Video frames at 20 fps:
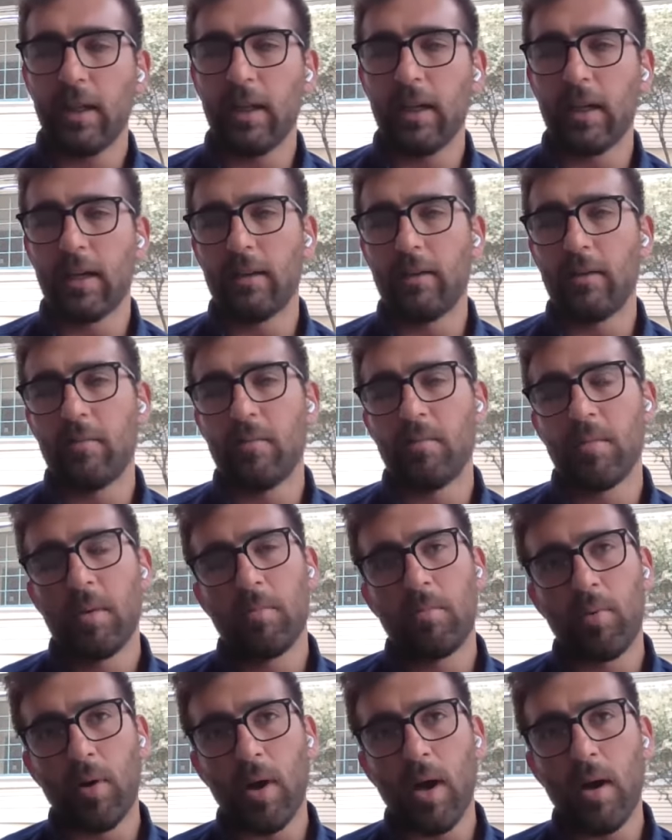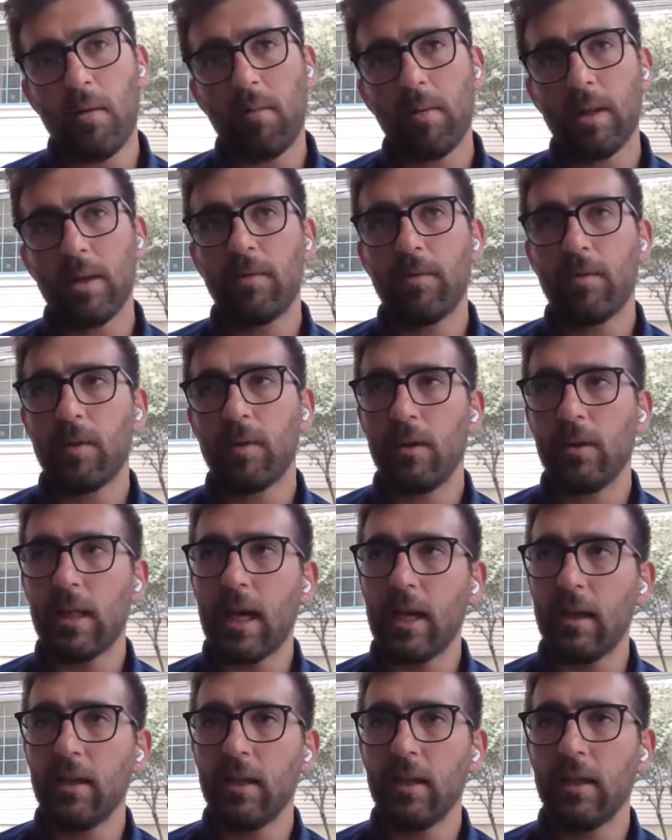and probably for
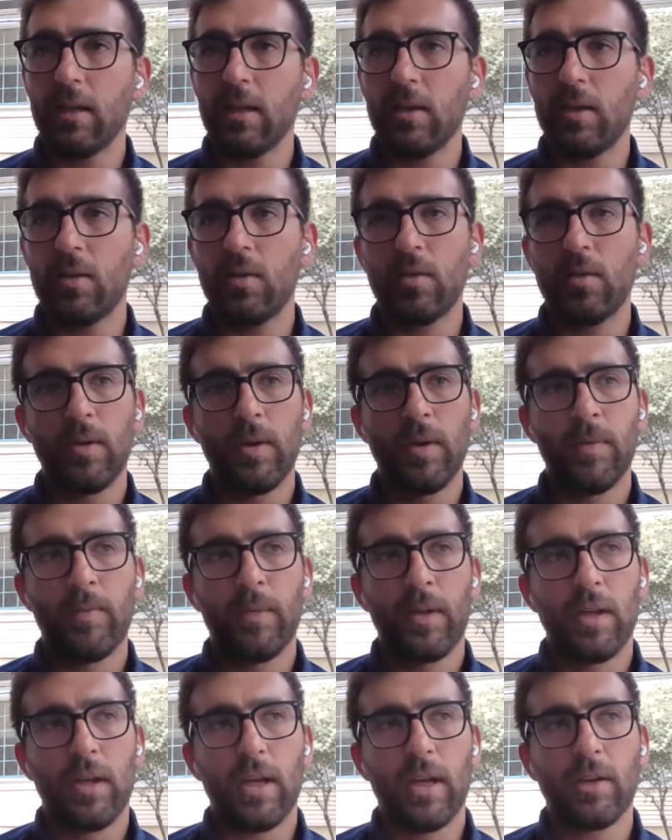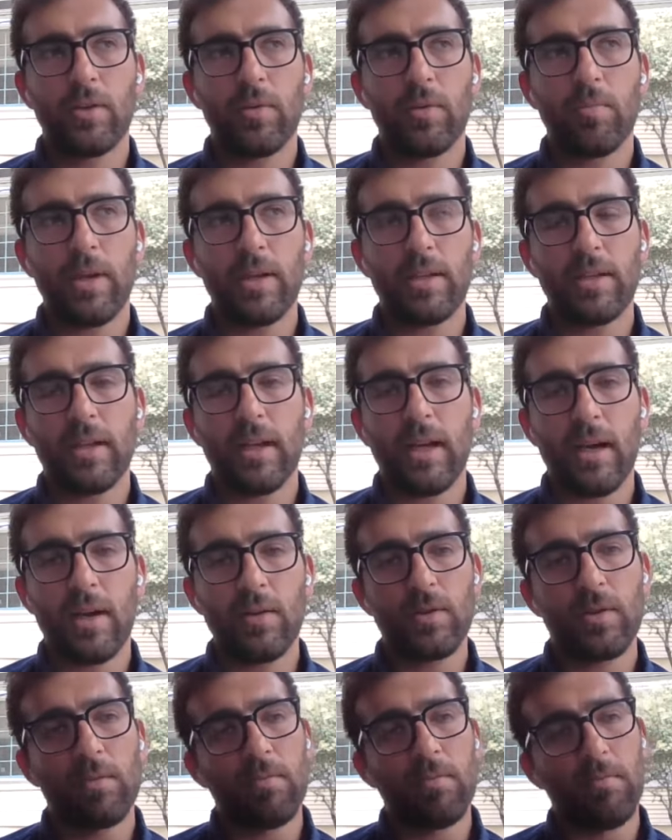landing new enterprise
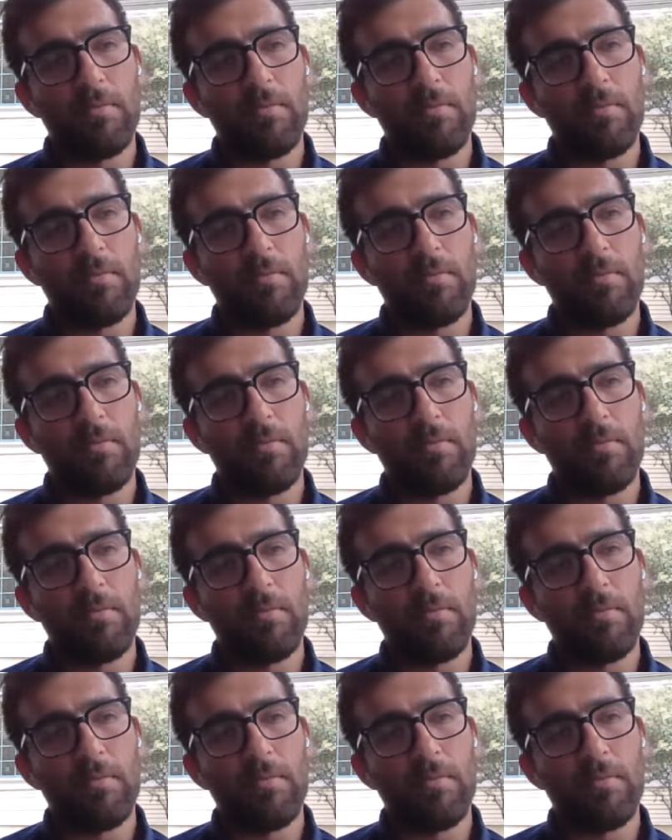accounts,